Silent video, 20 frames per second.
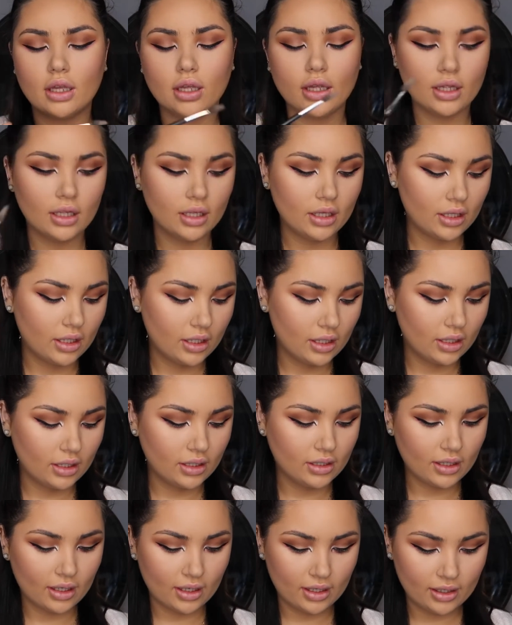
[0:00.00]

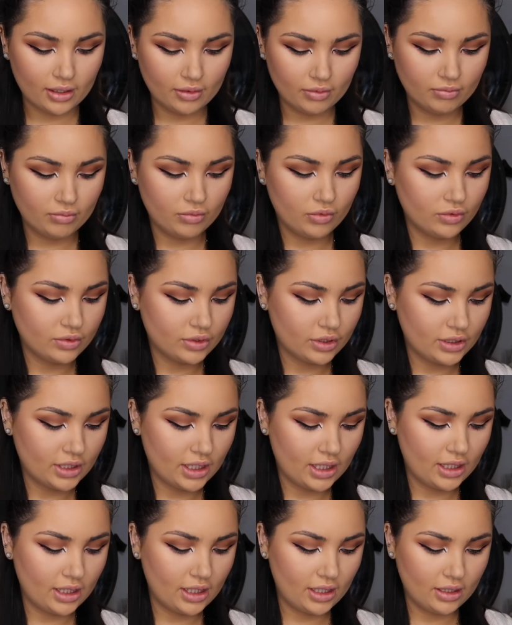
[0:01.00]
and I am also
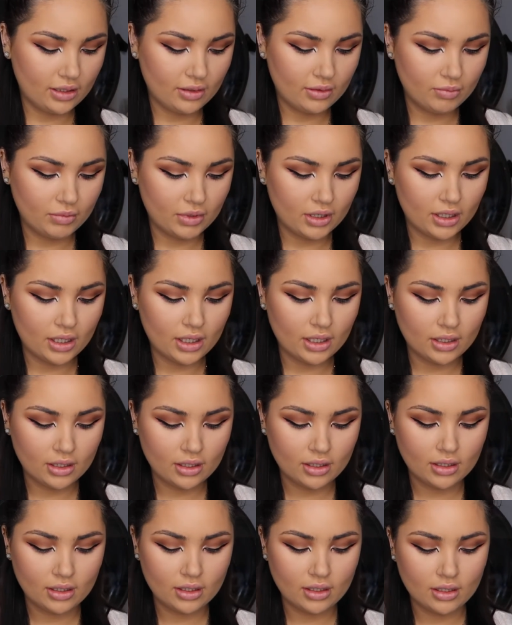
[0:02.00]
taking my
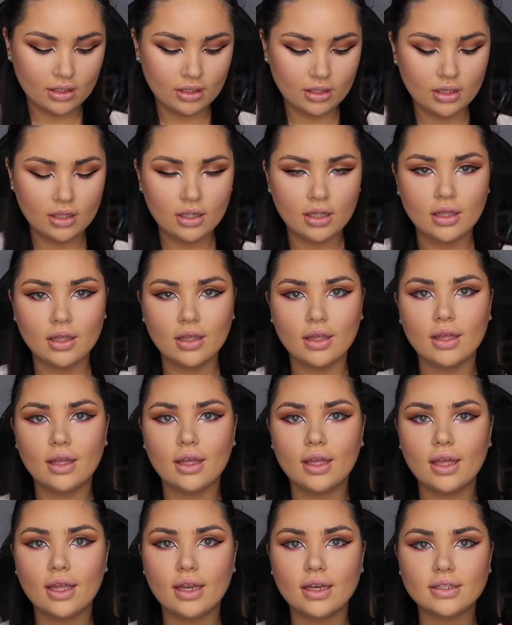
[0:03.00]

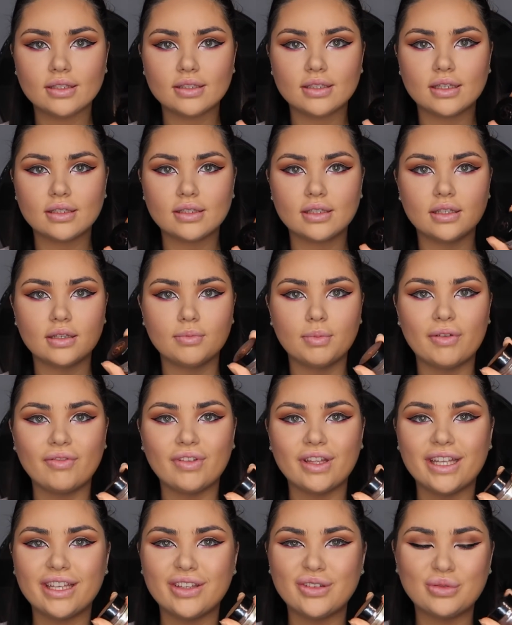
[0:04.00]
Anastasia
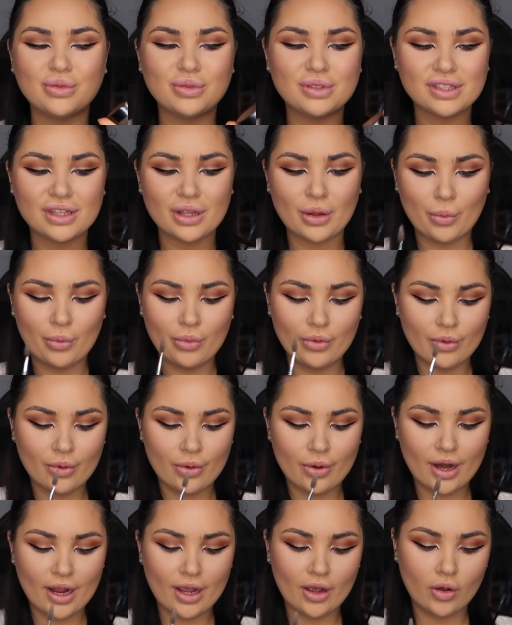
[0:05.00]
Beverly Hills
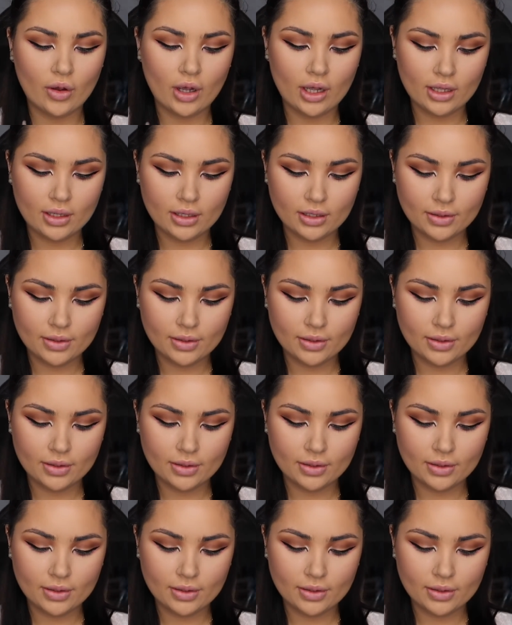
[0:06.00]
brow